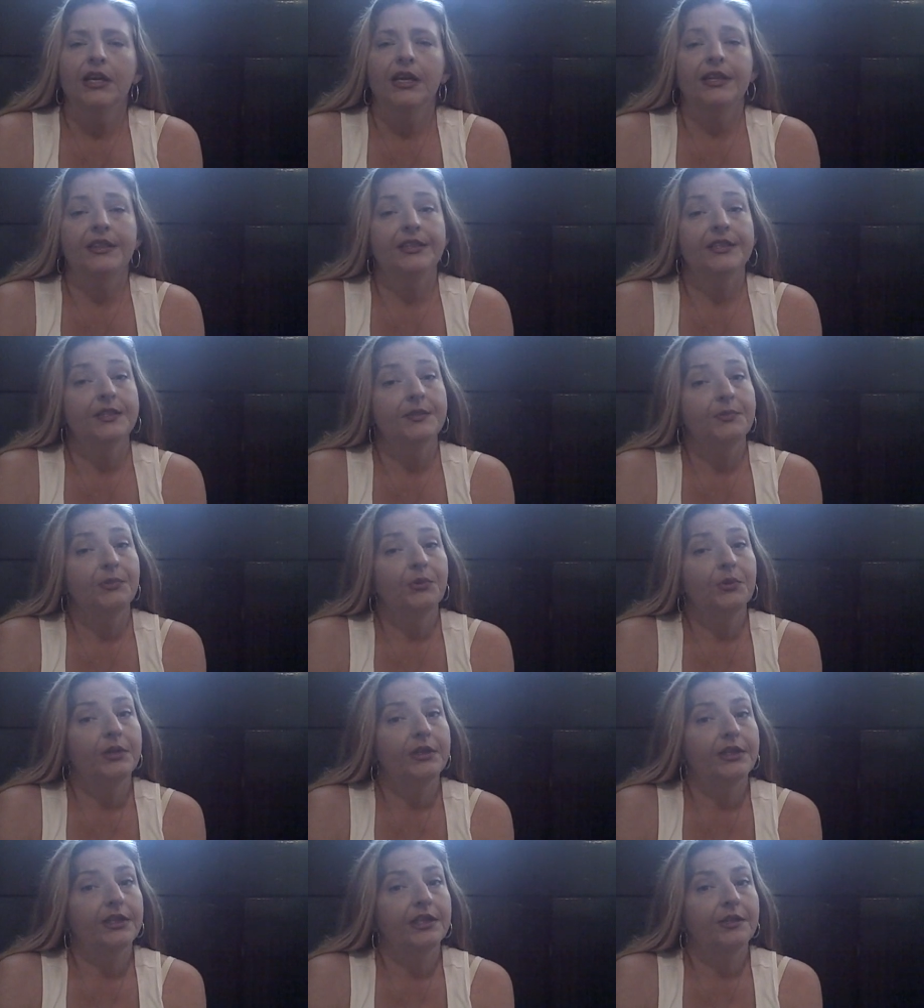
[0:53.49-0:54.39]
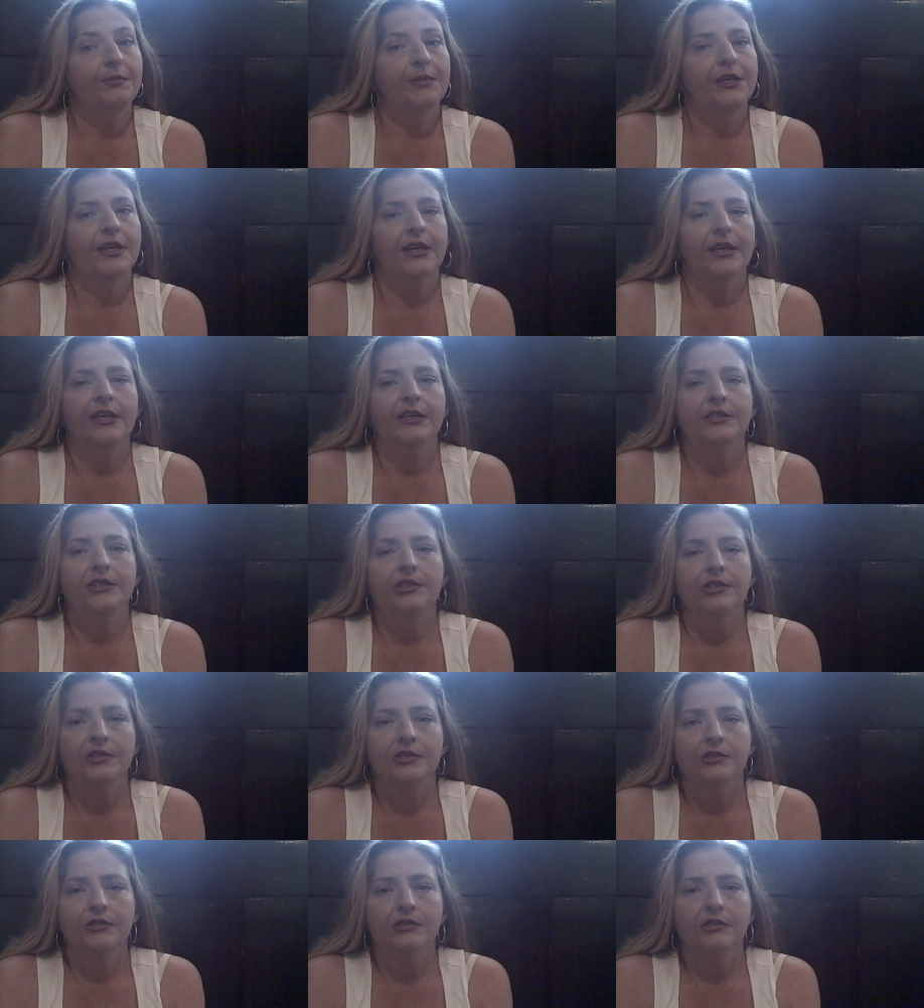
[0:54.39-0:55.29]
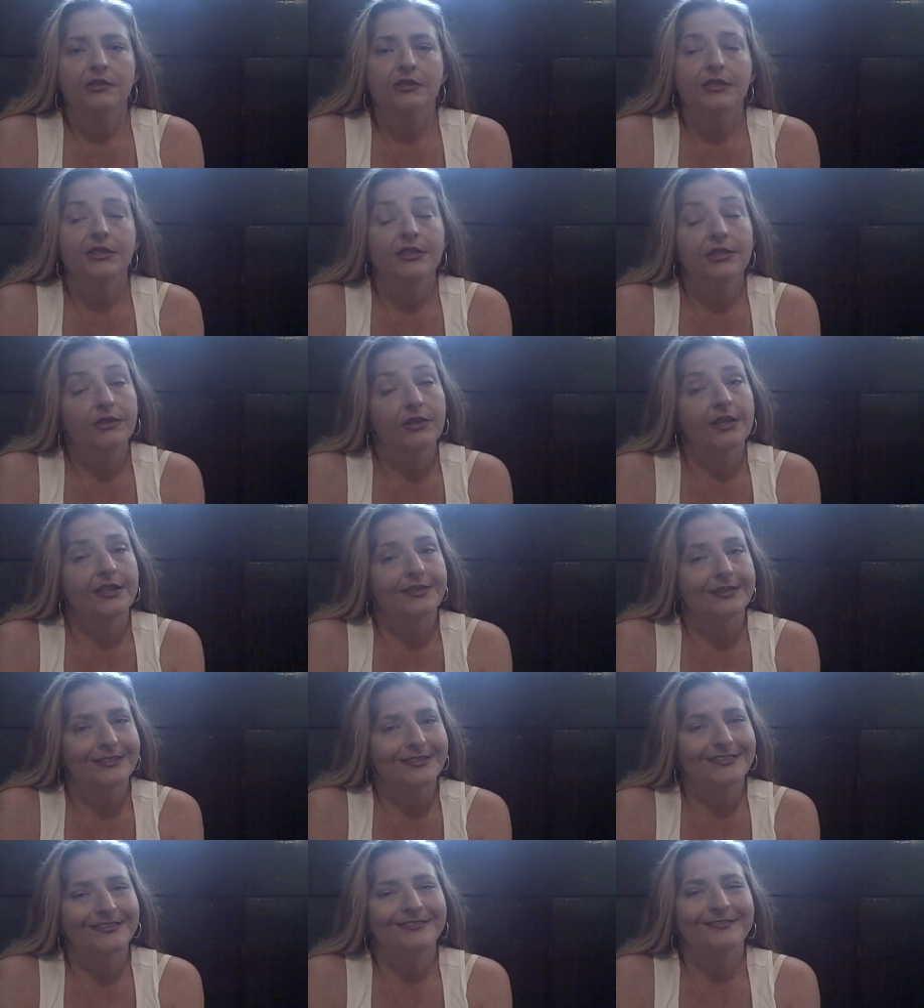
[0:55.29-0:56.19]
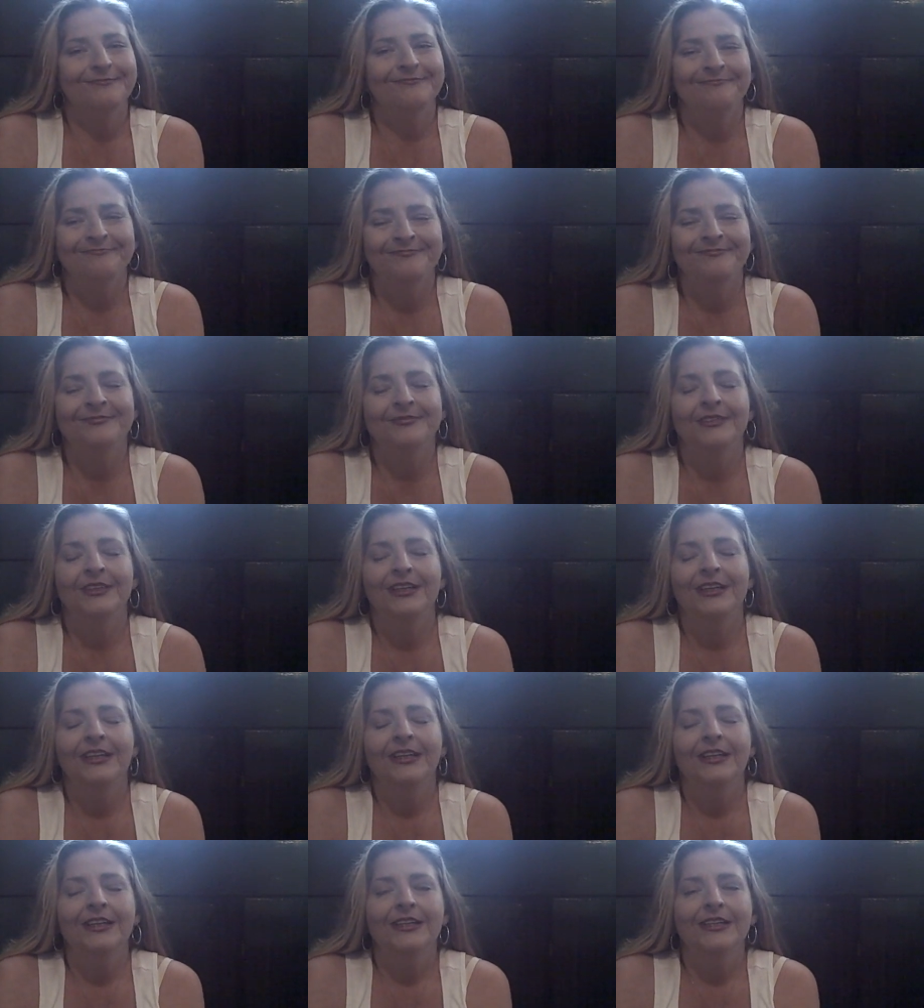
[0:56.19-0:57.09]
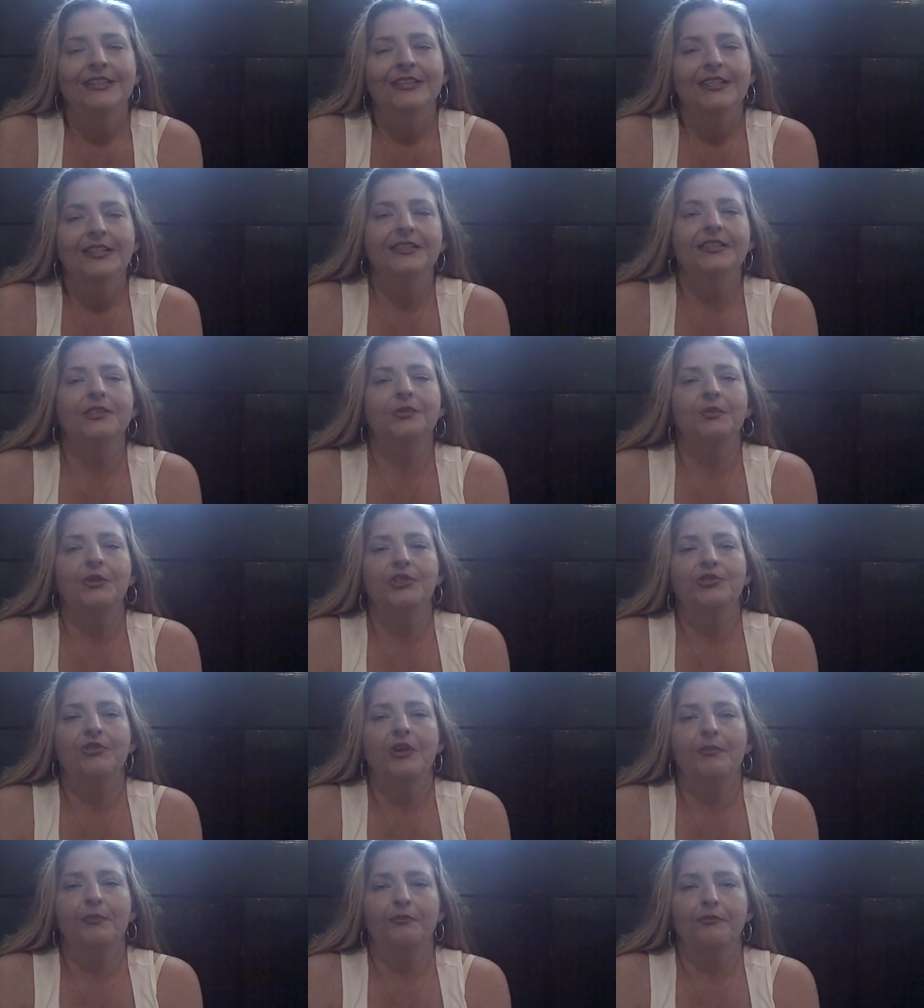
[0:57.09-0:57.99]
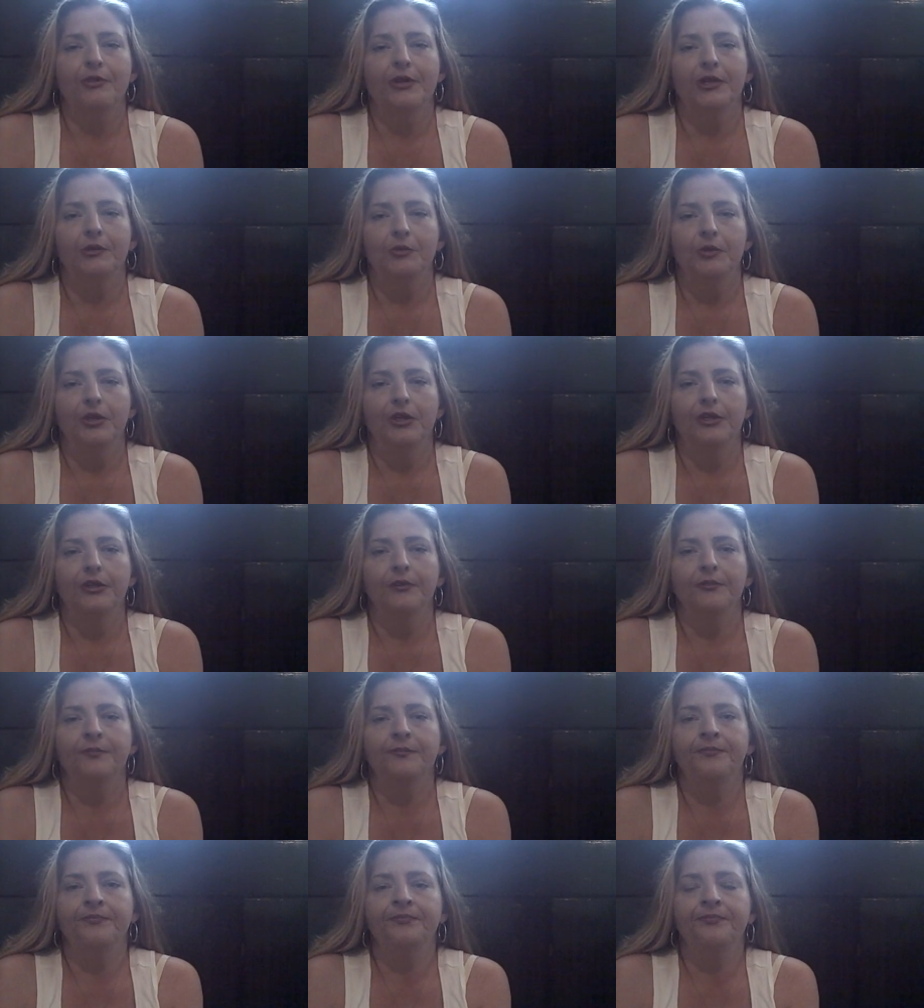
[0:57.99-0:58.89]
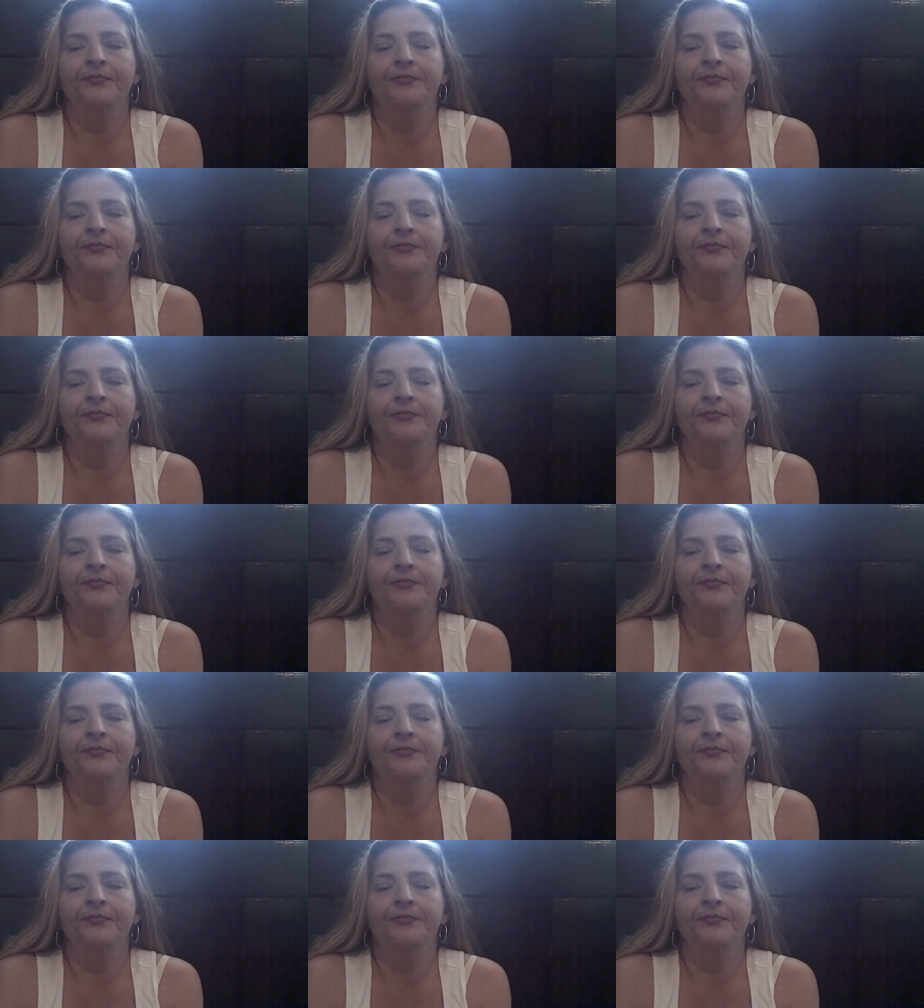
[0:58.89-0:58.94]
At this point, EPA still hasn't tested one drop of rainwater.